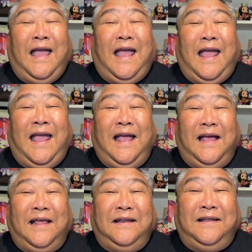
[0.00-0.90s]

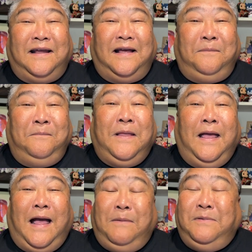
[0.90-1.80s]
And
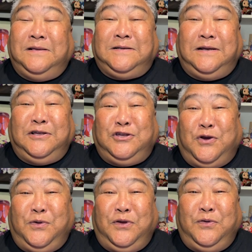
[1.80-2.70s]
I'm just going to
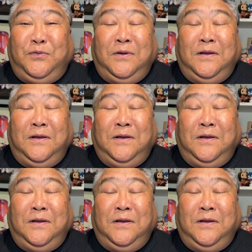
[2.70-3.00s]
show you